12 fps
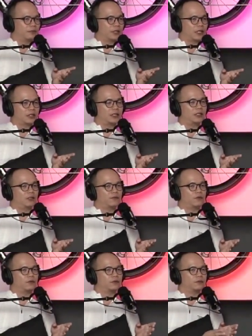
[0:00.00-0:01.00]
but I think
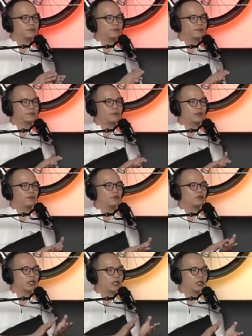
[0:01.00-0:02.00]
if you if
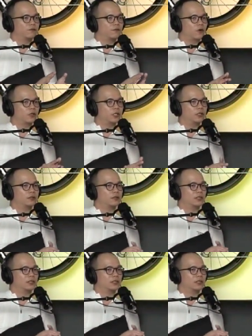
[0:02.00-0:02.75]
you can afford it,